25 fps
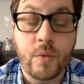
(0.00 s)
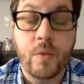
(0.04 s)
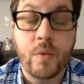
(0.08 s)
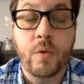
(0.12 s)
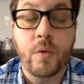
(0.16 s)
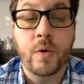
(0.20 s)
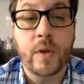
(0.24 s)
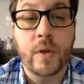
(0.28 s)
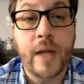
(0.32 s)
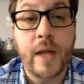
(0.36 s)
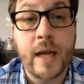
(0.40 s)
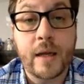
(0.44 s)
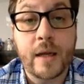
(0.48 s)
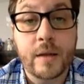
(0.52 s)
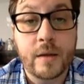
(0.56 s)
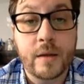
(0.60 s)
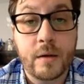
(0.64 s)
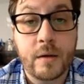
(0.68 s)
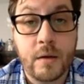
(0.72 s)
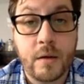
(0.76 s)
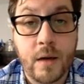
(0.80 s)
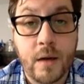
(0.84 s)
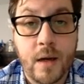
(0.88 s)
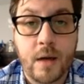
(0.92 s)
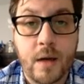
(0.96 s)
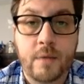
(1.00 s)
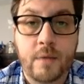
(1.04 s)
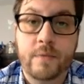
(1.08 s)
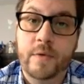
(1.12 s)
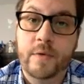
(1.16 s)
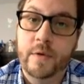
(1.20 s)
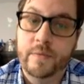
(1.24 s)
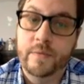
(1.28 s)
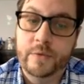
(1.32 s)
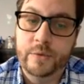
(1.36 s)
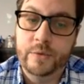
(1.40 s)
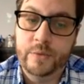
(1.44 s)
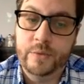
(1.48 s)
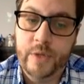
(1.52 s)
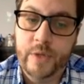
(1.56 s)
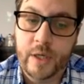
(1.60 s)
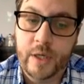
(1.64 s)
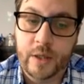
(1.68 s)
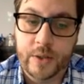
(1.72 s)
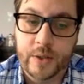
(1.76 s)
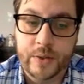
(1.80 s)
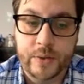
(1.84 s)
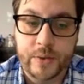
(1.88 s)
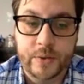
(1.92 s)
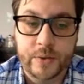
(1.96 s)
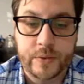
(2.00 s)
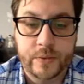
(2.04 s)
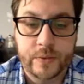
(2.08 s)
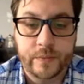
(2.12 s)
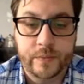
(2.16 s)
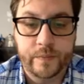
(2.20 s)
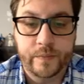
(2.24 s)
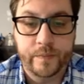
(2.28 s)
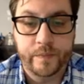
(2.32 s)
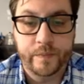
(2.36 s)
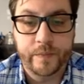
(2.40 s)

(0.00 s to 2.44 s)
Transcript: or lack thereof of 2 characters.